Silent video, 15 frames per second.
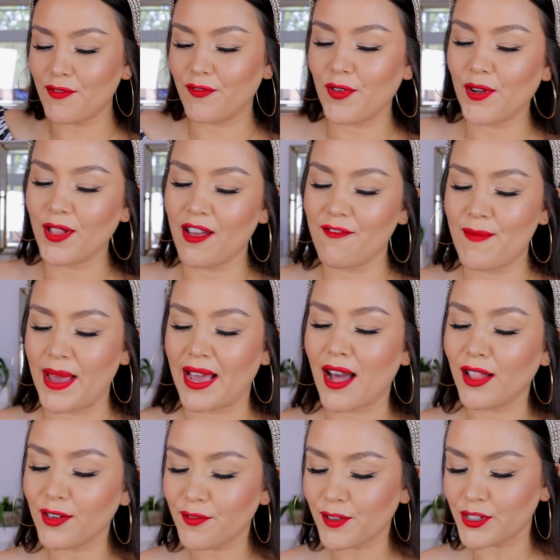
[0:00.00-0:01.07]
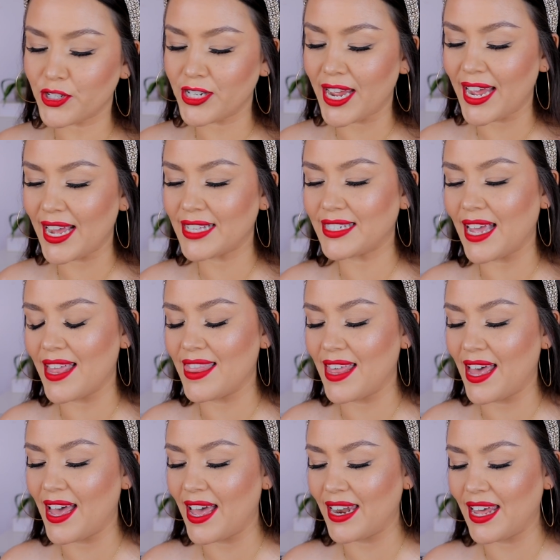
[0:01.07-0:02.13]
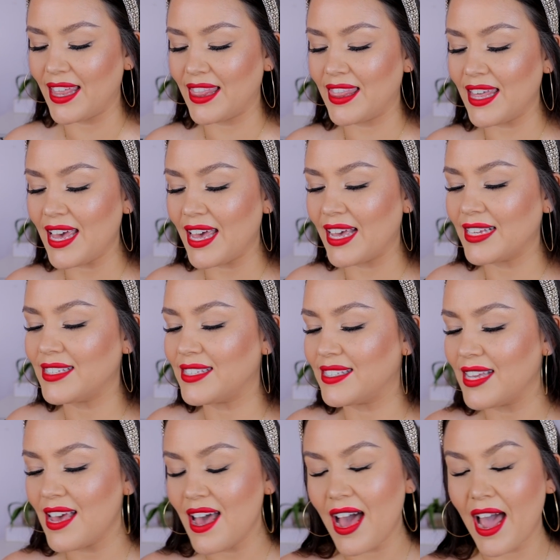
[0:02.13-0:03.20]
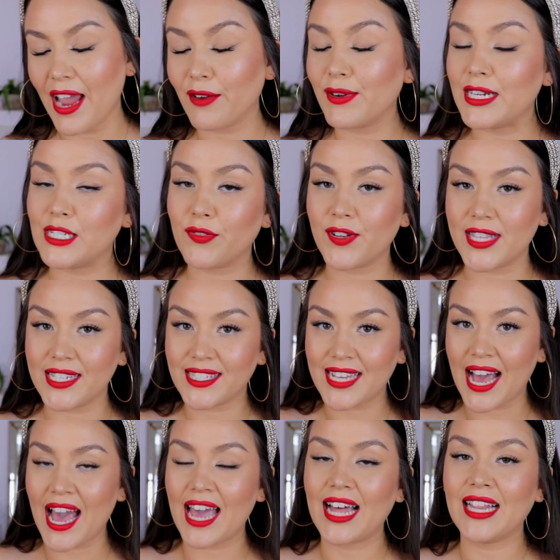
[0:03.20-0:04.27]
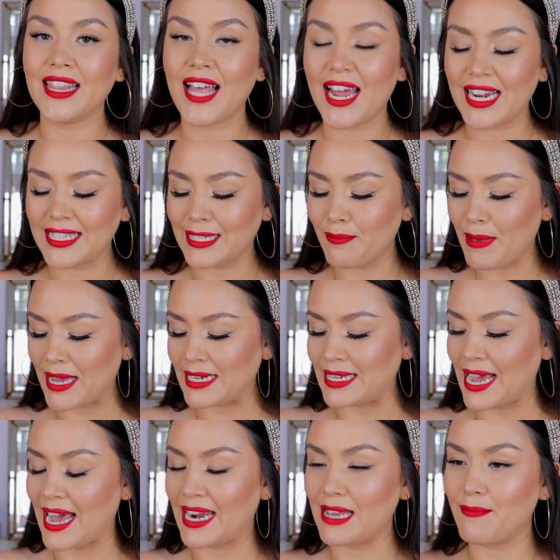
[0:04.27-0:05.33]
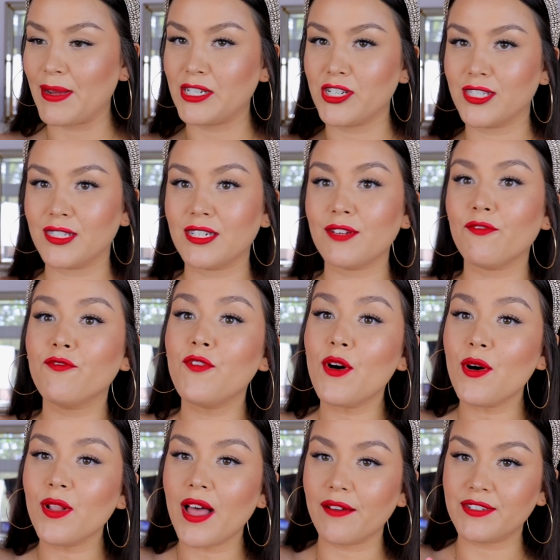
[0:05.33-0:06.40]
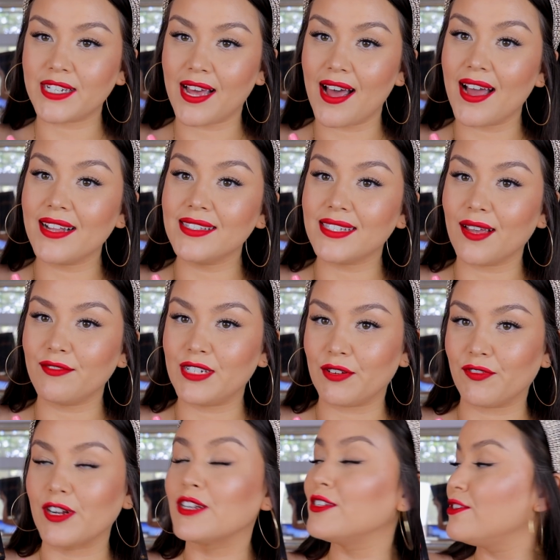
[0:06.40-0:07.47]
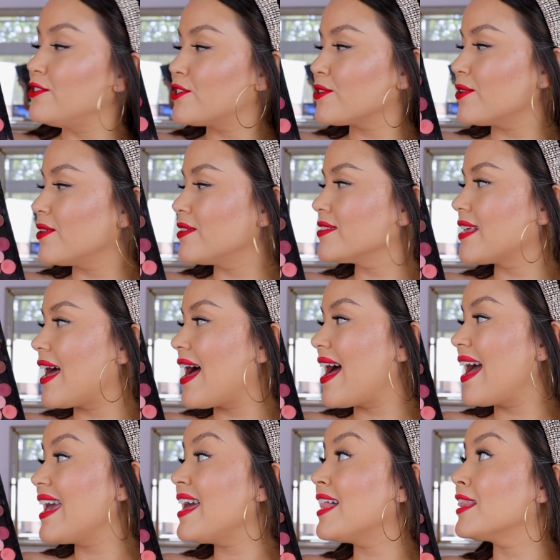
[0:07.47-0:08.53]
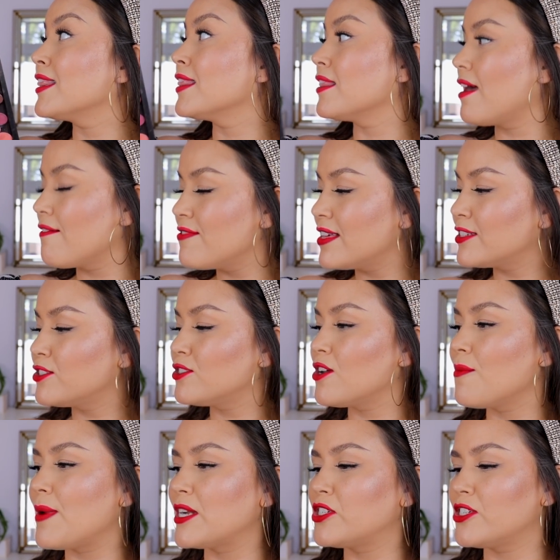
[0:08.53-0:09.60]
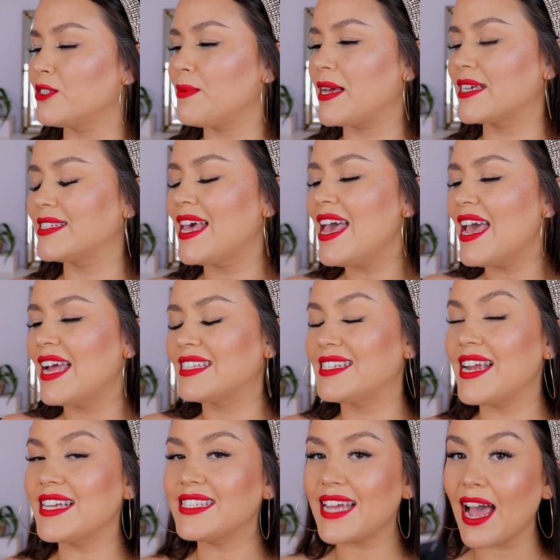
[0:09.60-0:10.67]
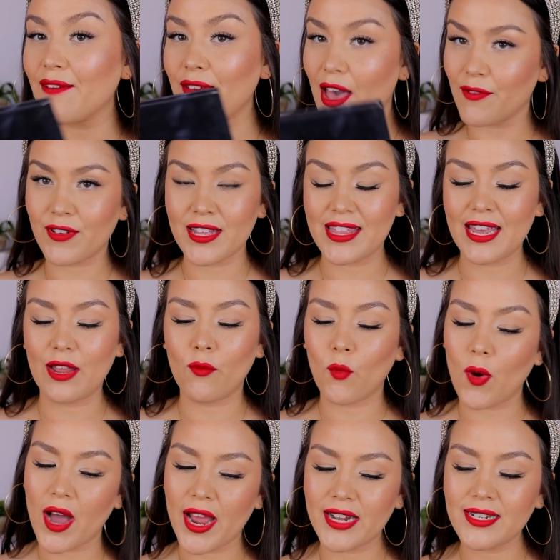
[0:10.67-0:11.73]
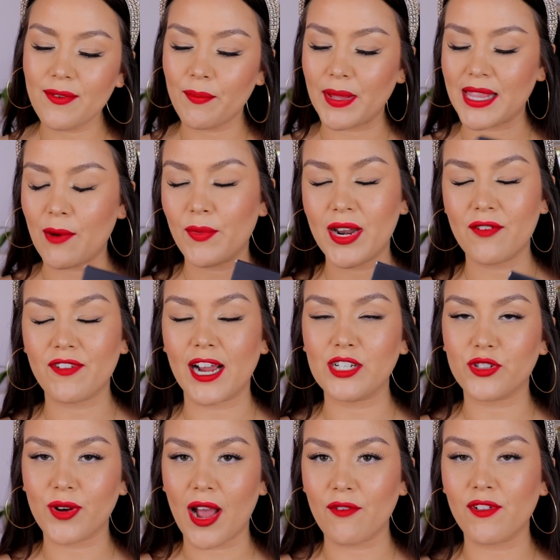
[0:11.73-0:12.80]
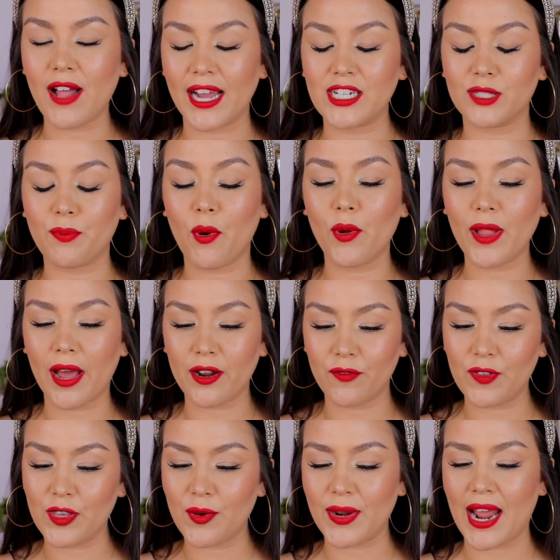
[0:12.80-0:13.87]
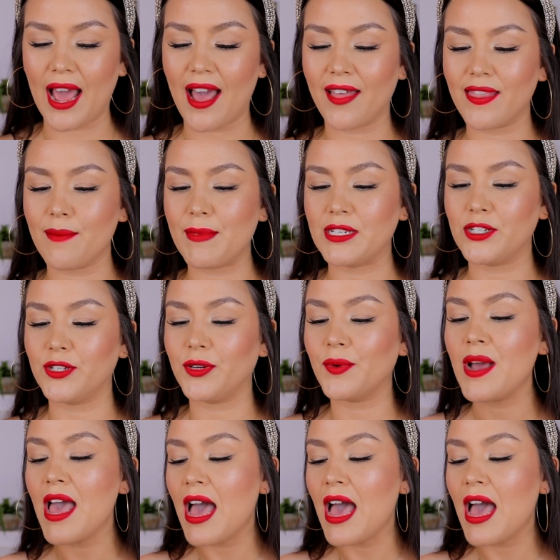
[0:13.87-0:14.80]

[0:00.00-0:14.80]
full of my colorful shades and then this, I reach for this guy a lot. It's a big daddy, but just full of tons of different neutrals. I love this so much just because it's nice to have everything in one, but then whenever I travel, I just pull out a few and add them into